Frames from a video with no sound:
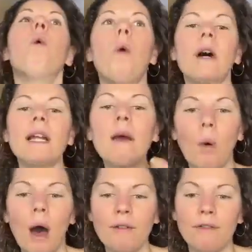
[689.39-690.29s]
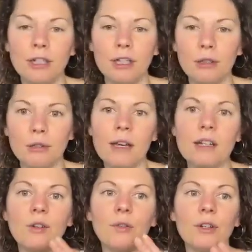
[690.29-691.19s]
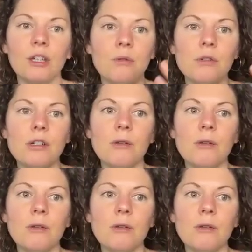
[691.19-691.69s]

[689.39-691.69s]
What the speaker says: what I want for you is for you